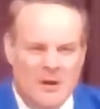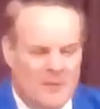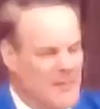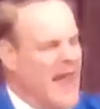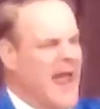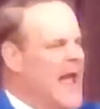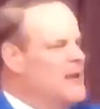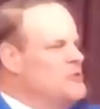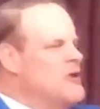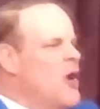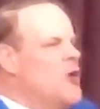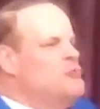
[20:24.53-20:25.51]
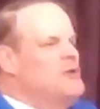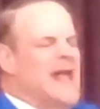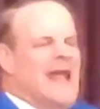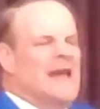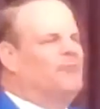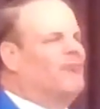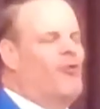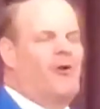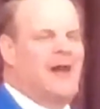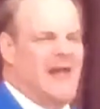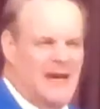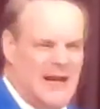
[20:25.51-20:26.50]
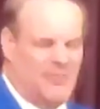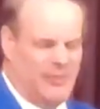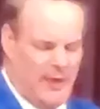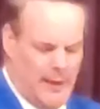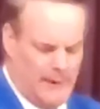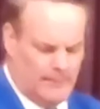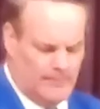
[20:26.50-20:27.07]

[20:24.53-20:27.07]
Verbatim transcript: They had no need for anything.